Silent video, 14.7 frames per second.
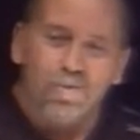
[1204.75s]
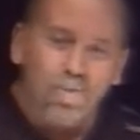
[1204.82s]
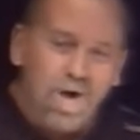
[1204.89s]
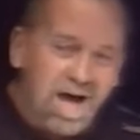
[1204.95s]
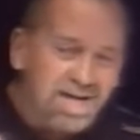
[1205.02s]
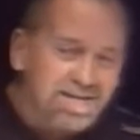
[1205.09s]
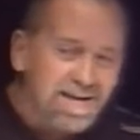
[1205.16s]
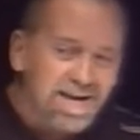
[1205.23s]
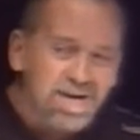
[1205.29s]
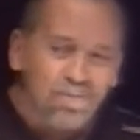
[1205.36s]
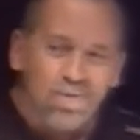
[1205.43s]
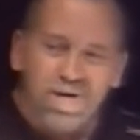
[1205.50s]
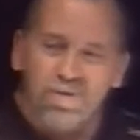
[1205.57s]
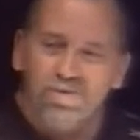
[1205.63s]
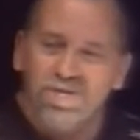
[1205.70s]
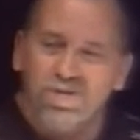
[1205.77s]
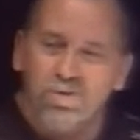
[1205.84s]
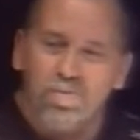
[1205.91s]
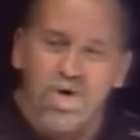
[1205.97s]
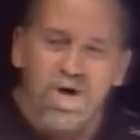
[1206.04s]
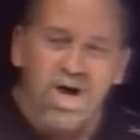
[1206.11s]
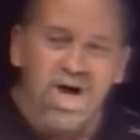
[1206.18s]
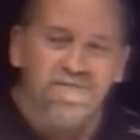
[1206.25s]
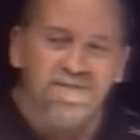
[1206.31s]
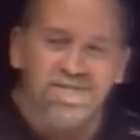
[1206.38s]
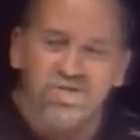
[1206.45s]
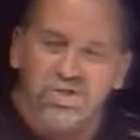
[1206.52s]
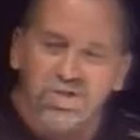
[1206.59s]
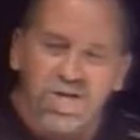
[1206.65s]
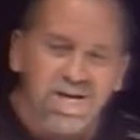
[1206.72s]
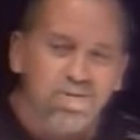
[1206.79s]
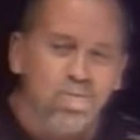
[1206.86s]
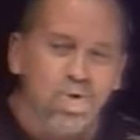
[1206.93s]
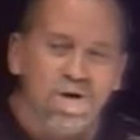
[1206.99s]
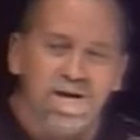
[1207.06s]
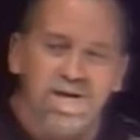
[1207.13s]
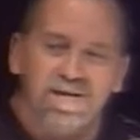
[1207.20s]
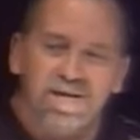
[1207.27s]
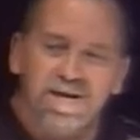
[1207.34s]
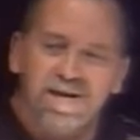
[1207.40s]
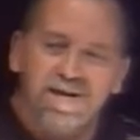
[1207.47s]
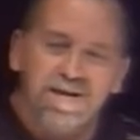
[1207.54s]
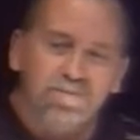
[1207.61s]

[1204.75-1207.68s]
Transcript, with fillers: why can't we respond the same way